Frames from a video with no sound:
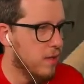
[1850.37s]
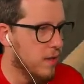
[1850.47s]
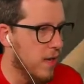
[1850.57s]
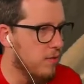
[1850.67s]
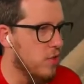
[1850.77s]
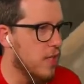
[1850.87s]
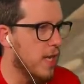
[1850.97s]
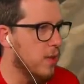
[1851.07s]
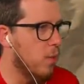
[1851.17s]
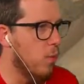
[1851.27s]
they've just
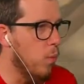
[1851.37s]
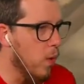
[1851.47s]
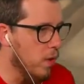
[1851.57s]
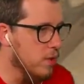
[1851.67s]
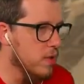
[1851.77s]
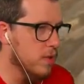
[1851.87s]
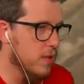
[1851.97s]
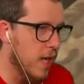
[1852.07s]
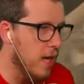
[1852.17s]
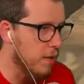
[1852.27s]
had the worst
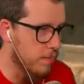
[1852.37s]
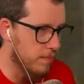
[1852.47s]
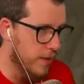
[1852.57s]
time.